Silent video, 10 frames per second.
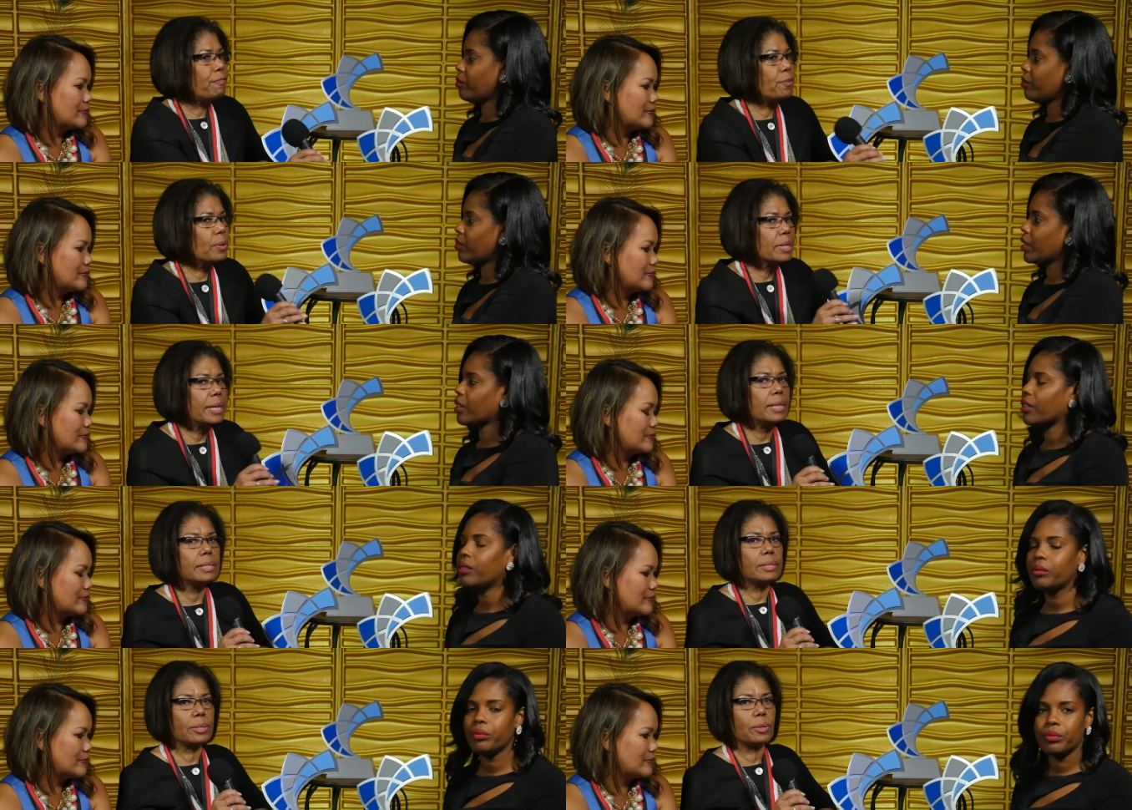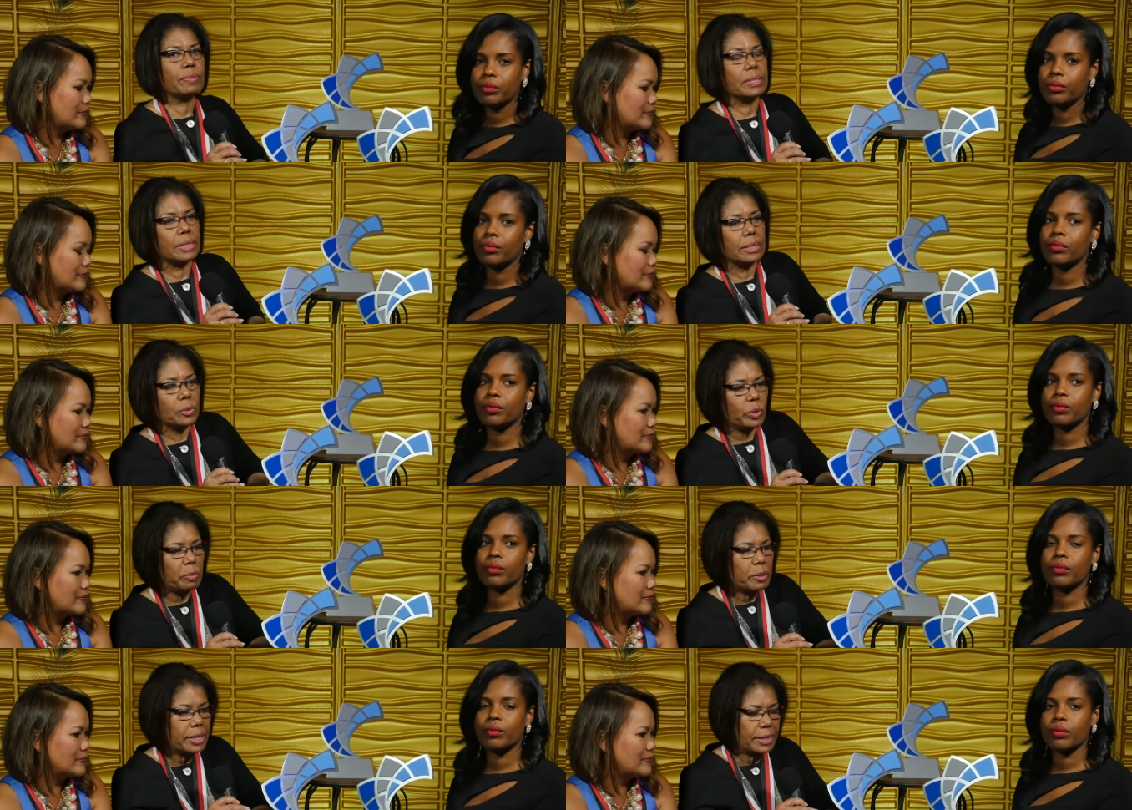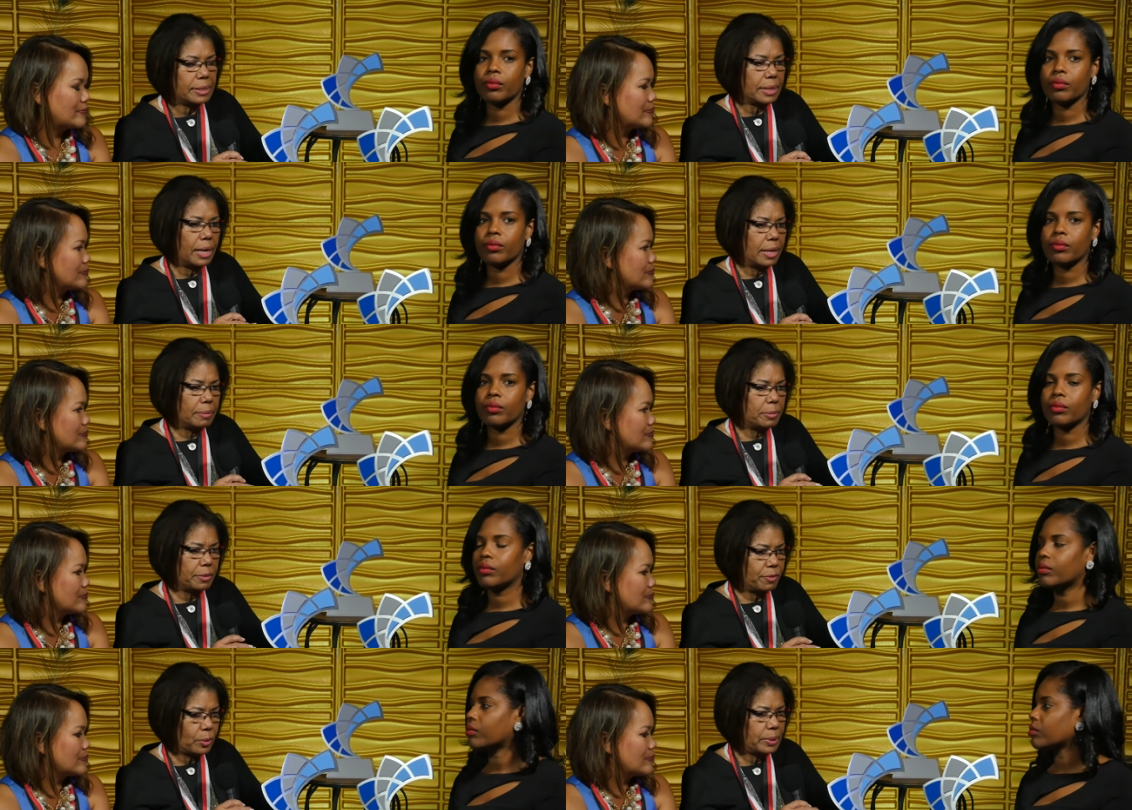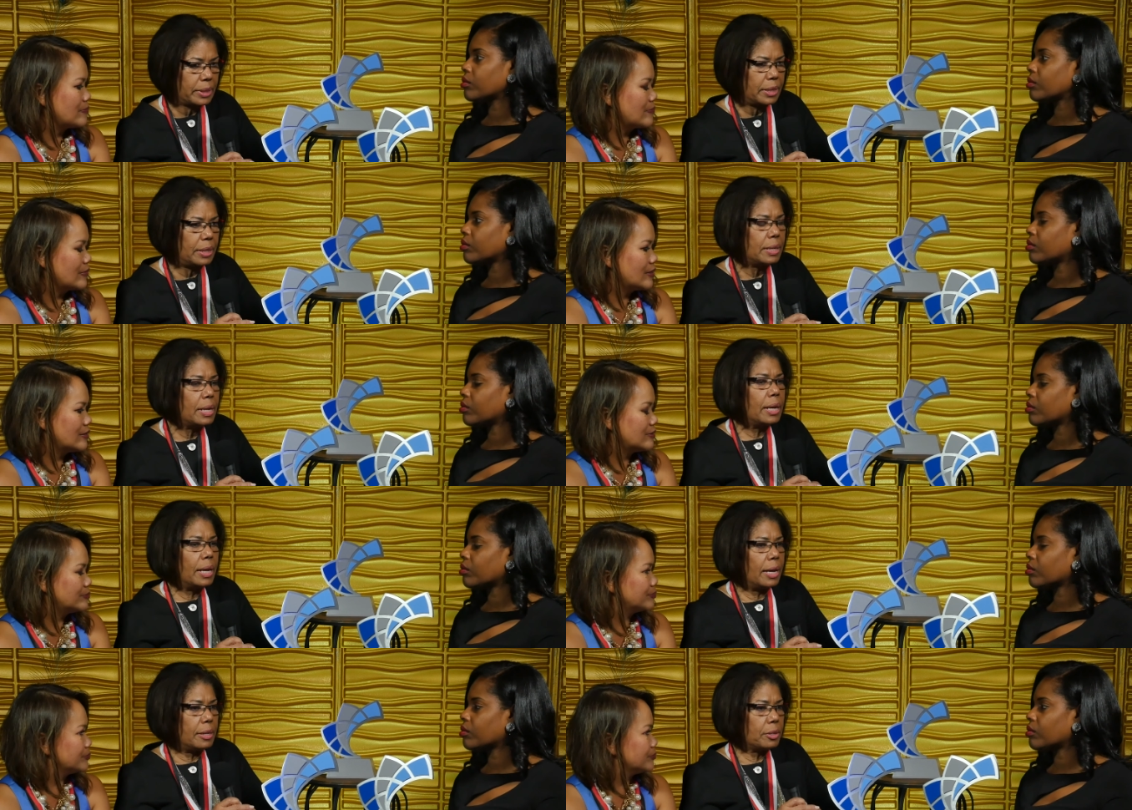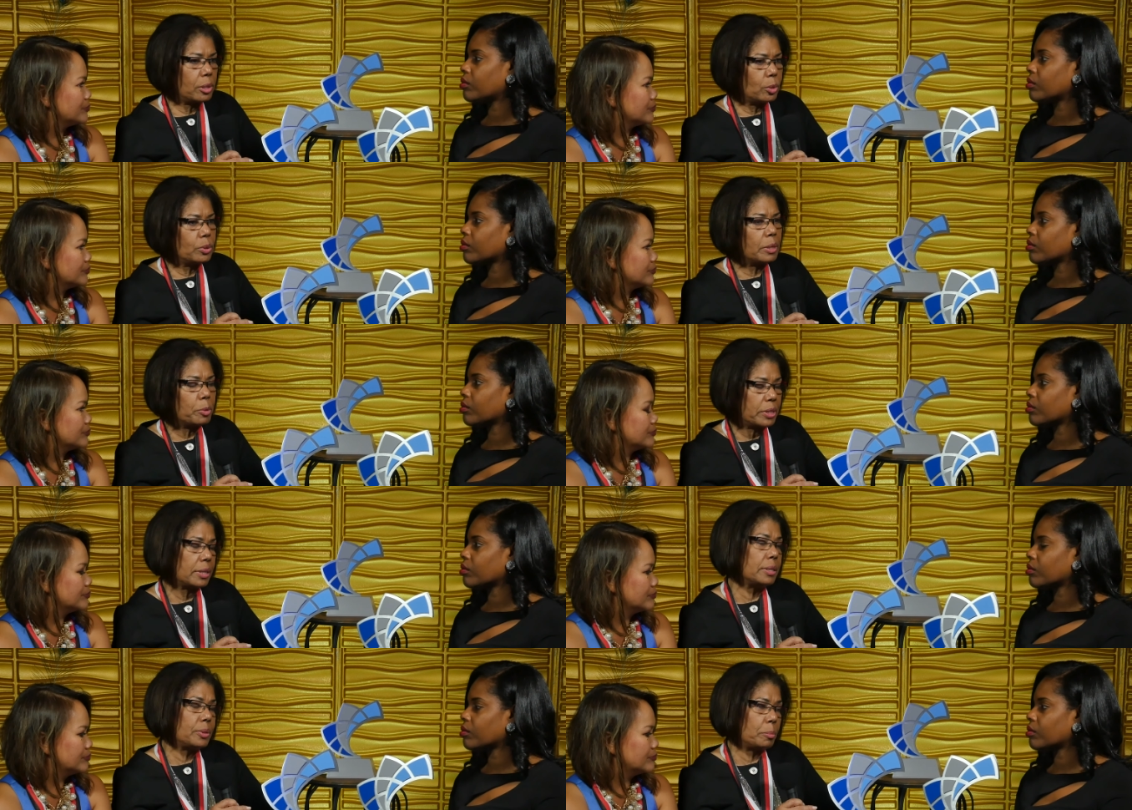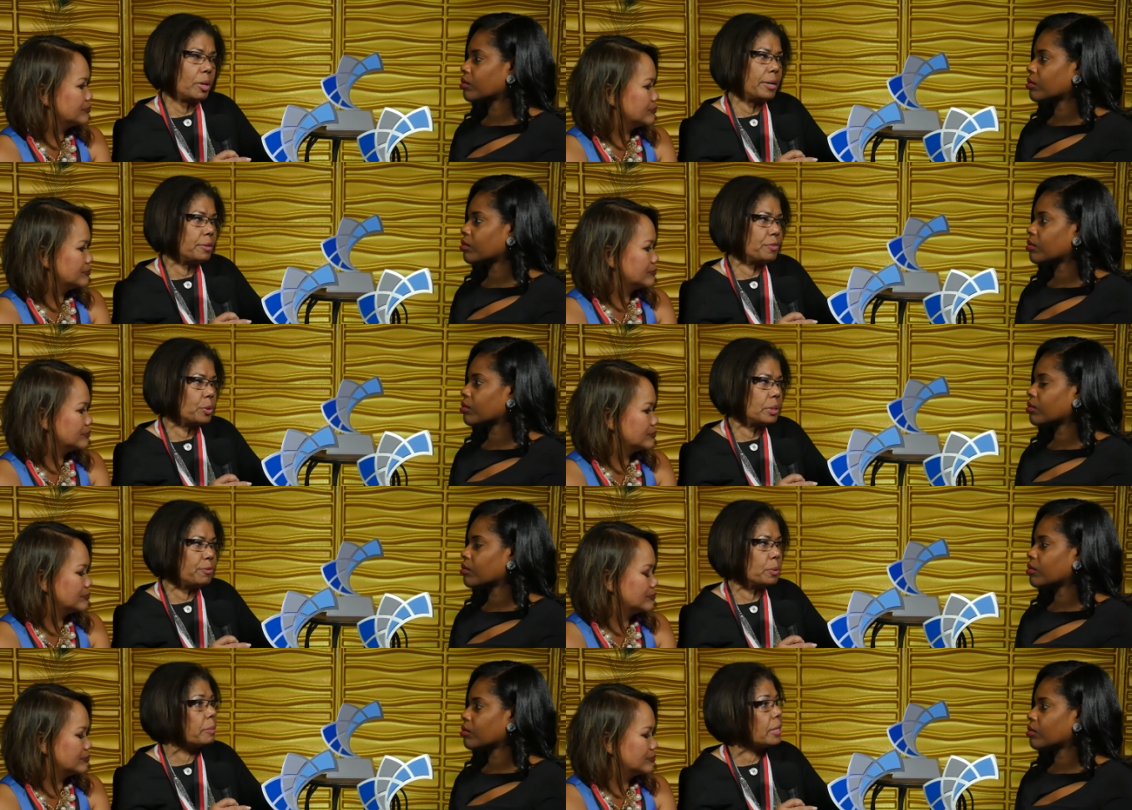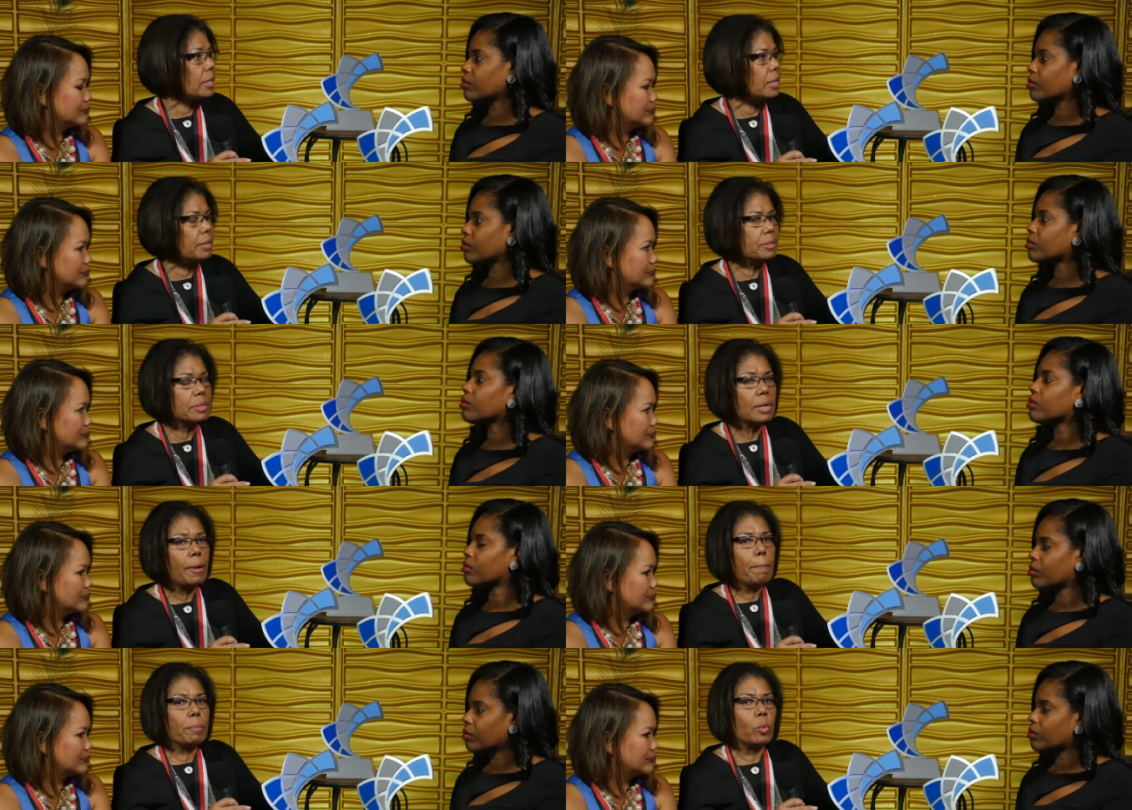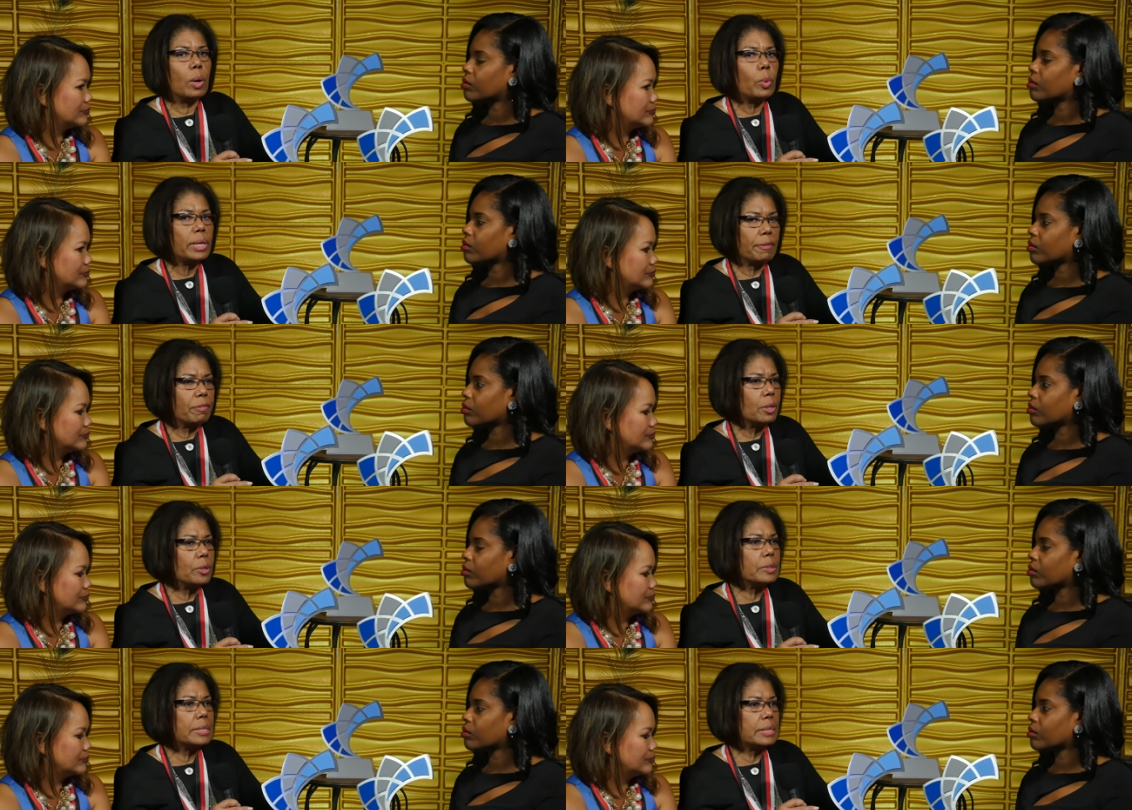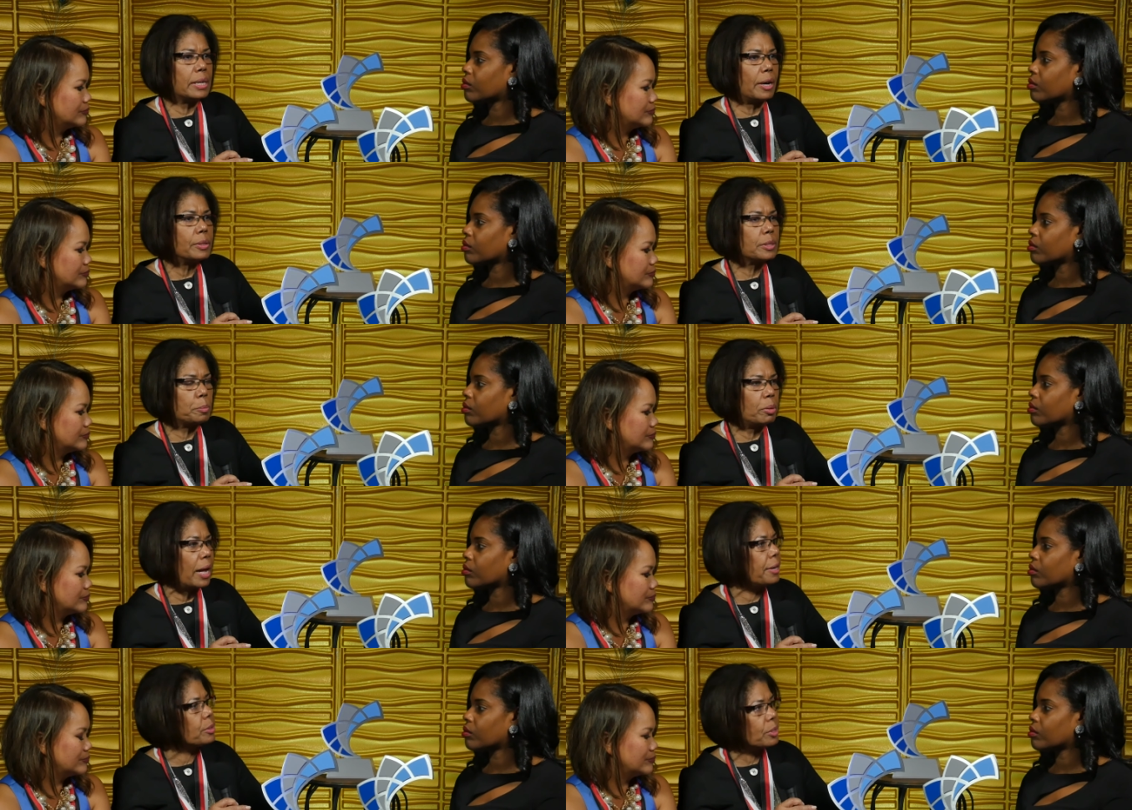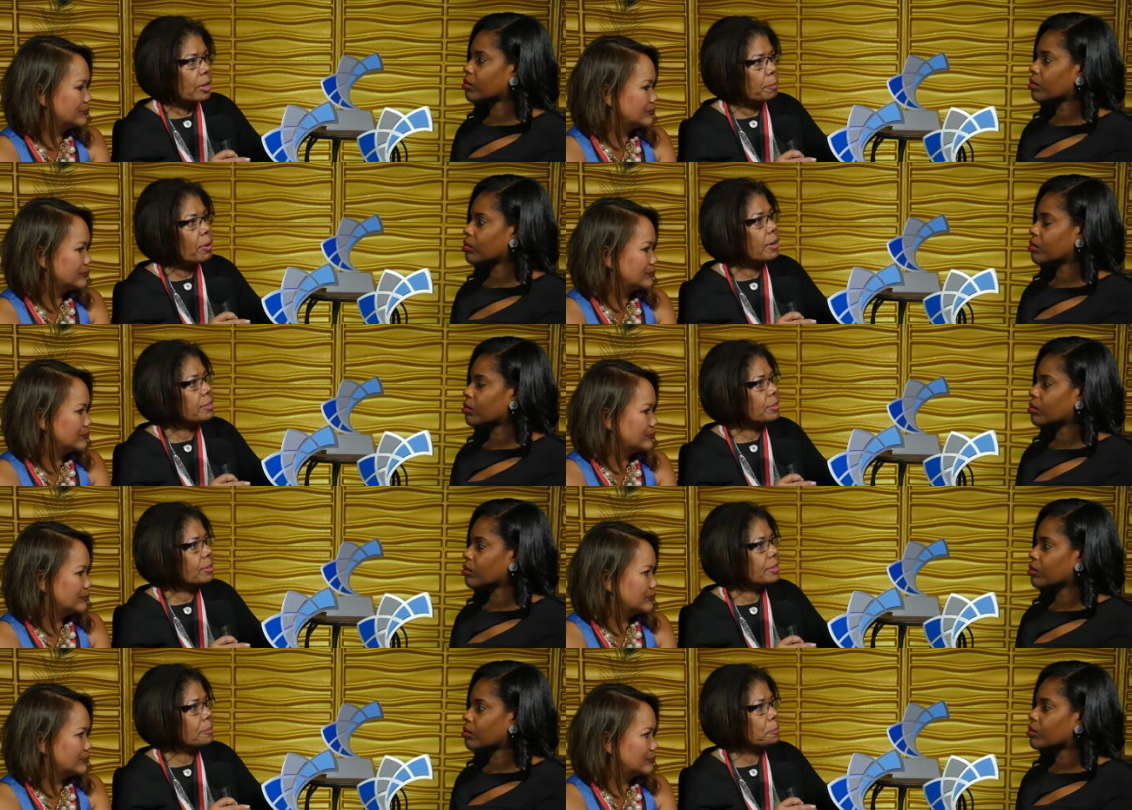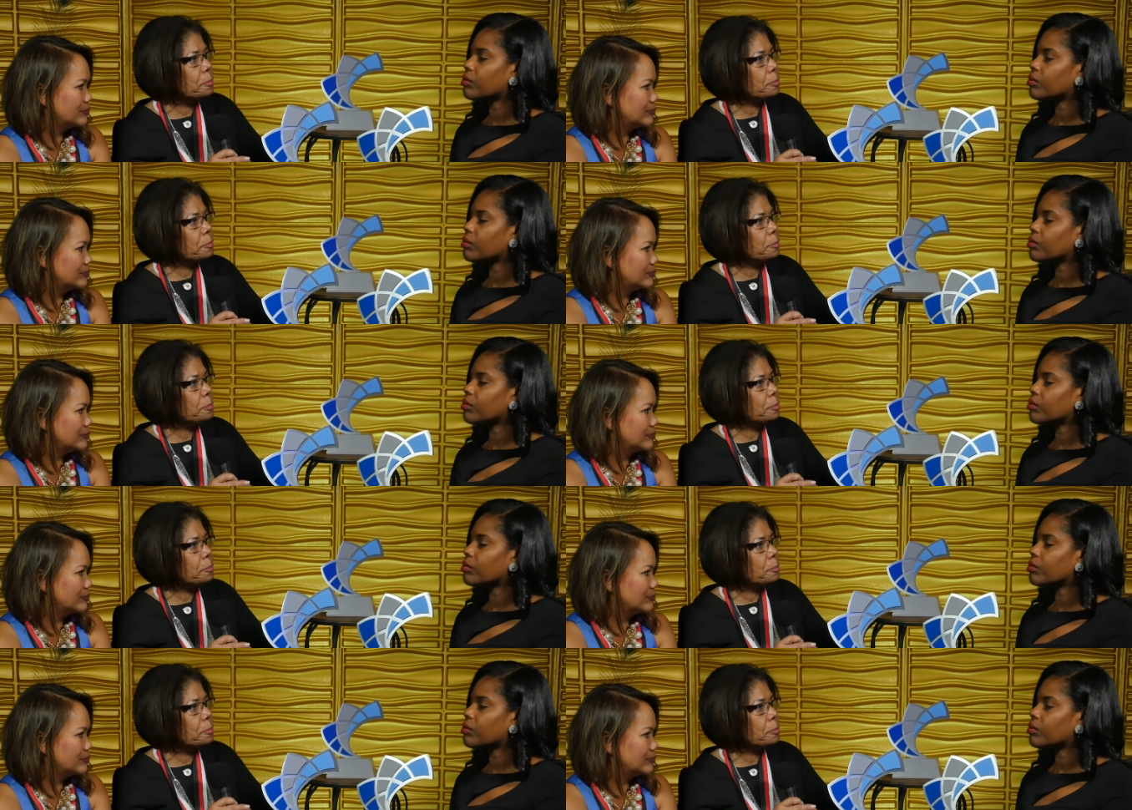Speaker 1: For Kelly Services, we've been at uh, diversity and inclusion, and particularly supplier diversity, for many years. But what we have learned is that our suppliers are our partners.